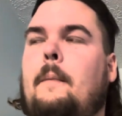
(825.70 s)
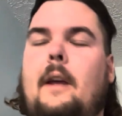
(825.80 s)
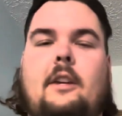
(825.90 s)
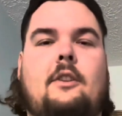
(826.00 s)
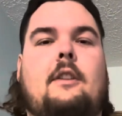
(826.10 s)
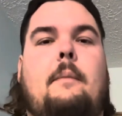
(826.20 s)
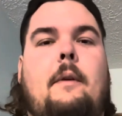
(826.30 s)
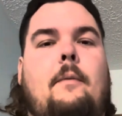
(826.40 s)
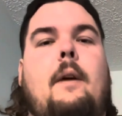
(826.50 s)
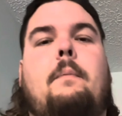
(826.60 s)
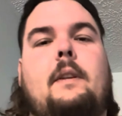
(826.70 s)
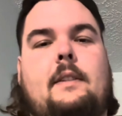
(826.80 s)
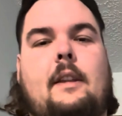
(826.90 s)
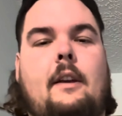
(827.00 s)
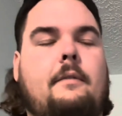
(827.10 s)
he just let me rep his
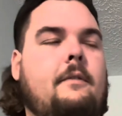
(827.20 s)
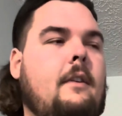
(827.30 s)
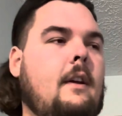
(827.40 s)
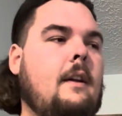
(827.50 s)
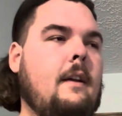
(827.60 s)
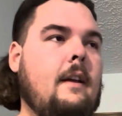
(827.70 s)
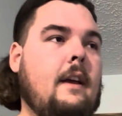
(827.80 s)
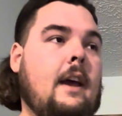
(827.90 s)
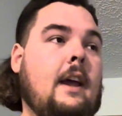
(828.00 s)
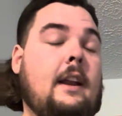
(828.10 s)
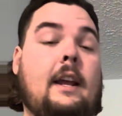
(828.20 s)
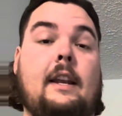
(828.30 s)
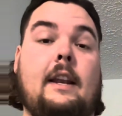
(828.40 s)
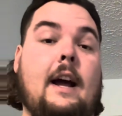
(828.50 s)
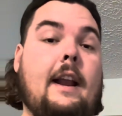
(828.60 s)
stuff, and he
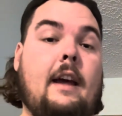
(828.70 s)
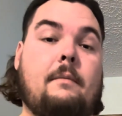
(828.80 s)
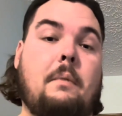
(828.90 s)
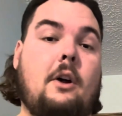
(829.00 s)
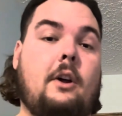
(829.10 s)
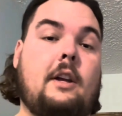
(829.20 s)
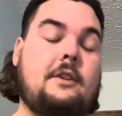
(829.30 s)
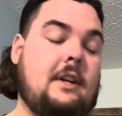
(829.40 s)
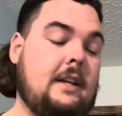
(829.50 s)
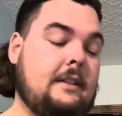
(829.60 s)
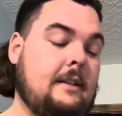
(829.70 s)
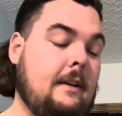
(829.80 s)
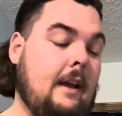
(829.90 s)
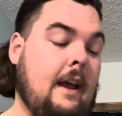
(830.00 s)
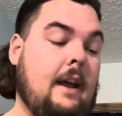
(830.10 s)
did not have ball head jigs.
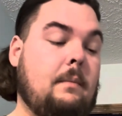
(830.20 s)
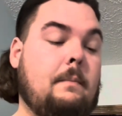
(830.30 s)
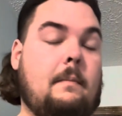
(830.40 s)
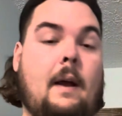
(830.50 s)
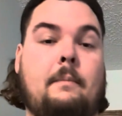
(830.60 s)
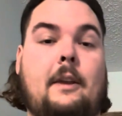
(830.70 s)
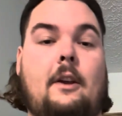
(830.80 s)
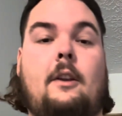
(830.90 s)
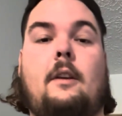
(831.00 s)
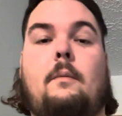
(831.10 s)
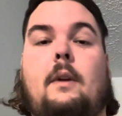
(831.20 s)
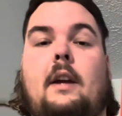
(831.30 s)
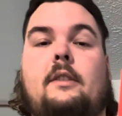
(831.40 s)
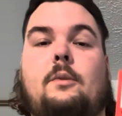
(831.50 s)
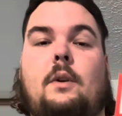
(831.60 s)
And I'm telling you, when I
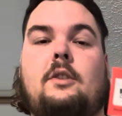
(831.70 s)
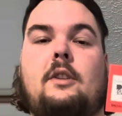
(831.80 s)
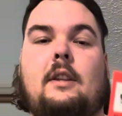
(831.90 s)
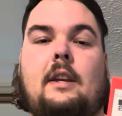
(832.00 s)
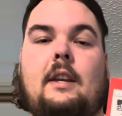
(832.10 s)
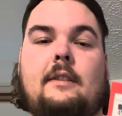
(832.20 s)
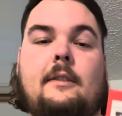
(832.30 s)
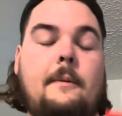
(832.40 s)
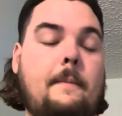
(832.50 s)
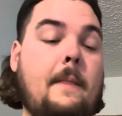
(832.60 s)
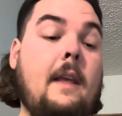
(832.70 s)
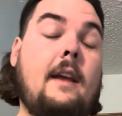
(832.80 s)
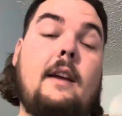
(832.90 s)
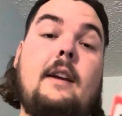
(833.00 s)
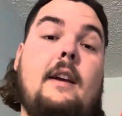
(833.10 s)
switched to these,
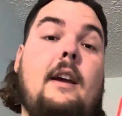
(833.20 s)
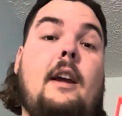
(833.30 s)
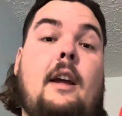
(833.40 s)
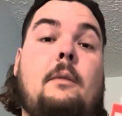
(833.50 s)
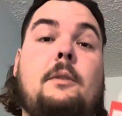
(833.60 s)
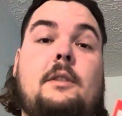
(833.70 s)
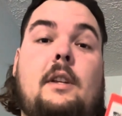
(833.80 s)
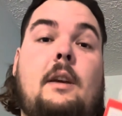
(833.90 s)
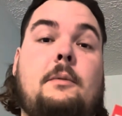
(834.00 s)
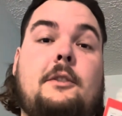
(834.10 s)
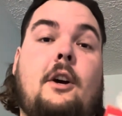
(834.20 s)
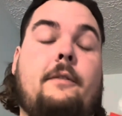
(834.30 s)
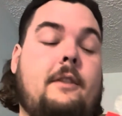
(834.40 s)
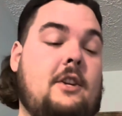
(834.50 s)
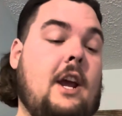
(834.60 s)
it was
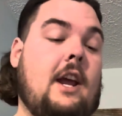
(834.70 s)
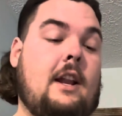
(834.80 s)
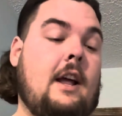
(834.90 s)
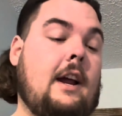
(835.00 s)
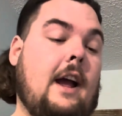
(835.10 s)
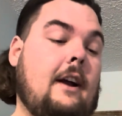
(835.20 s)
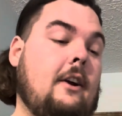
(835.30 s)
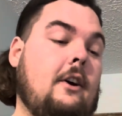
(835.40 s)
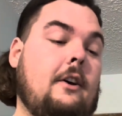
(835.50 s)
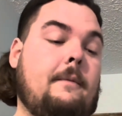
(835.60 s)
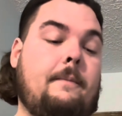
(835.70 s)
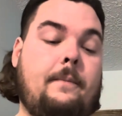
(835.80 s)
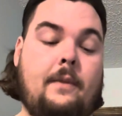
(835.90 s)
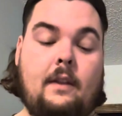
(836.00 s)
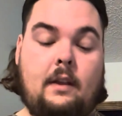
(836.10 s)
off the chain. Like, I
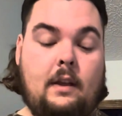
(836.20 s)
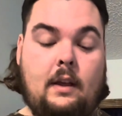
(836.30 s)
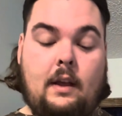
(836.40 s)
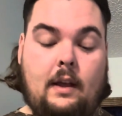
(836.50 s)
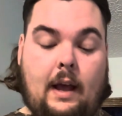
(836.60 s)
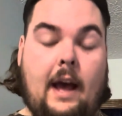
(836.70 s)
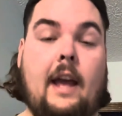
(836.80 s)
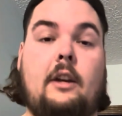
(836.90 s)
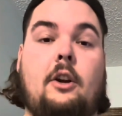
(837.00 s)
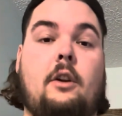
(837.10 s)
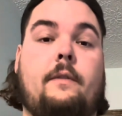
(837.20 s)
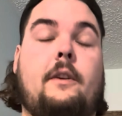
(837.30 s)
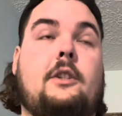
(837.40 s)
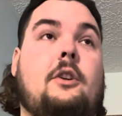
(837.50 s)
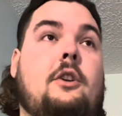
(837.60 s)
hadn't caught a
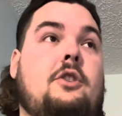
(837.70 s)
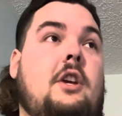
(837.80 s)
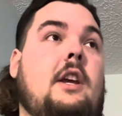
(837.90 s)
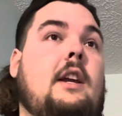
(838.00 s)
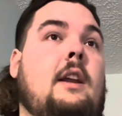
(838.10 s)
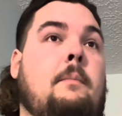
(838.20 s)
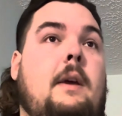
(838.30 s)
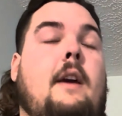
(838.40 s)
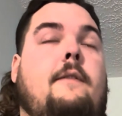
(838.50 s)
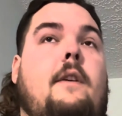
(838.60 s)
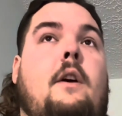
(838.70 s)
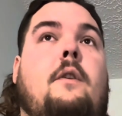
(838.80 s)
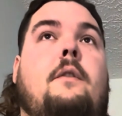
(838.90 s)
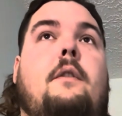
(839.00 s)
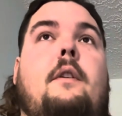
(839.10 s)
fish on a jig in a
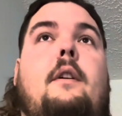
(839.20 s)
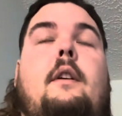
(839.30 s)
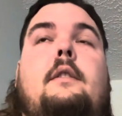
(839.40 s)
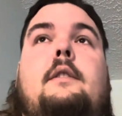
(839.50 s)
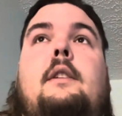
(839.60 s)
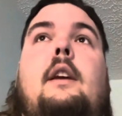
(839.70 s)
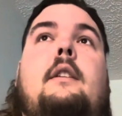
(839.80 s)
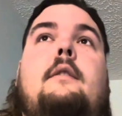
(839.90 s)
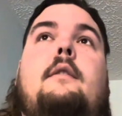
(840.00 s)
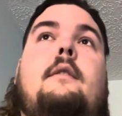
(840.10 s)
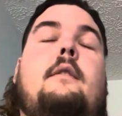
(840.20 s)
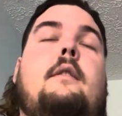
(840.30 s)
BFL since